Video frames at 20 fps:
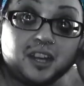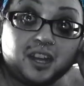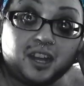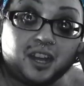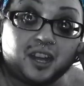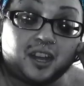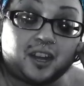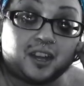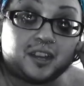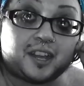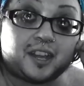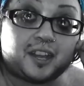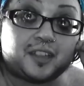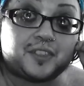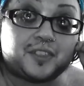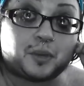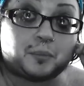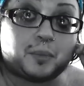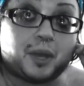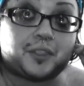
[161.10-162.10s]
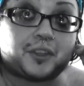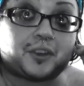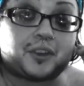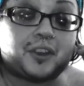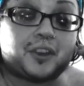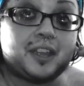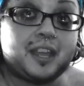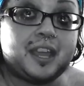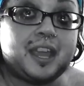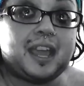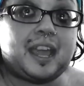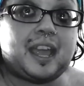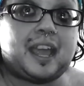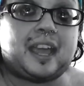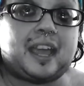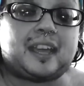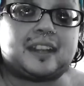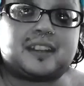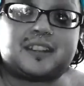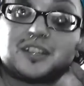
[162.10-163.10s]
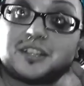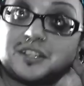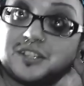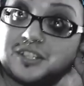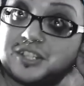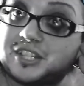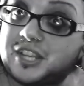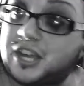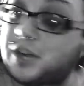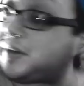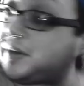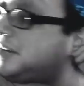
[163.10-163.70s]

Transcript: on, uh, their mother. And so,